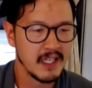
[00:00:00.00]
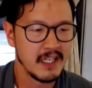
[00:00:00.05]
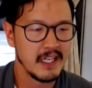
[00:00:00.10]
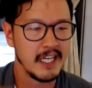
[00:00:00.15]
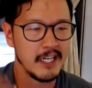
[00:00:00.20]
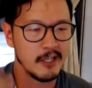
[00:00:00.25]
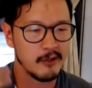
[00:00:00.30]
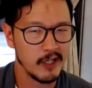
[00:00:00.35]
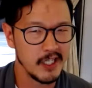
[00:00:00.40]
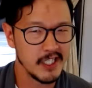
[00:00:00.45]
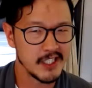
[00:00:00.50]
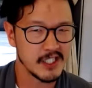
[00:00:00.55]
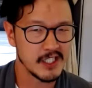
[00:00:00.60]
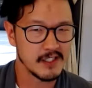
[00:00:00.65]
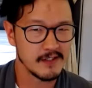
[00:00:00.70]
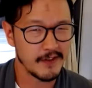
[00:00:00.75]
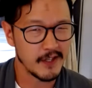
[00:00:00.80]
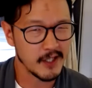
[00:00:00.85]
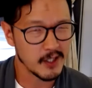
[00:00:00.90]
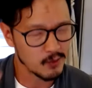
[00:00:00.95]
iterations
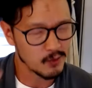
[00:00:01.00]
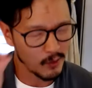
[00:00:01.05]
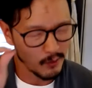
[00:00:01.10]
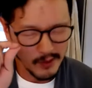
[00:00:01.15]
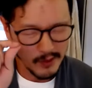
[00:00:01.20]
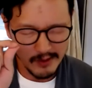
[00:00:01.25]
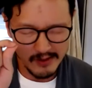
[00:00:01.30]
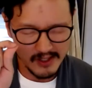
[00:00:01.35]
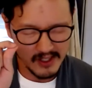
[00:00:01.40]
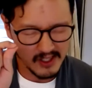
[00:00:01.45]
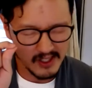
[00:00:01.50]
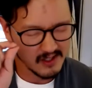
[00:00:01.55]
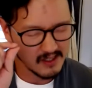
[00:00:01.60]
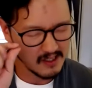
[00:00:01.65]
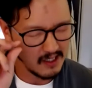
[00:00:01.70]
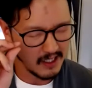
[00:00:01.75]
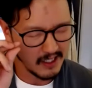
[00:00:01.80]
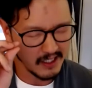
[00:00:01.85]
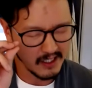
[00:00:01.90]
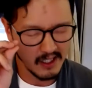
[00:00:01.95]
of things where we were just like,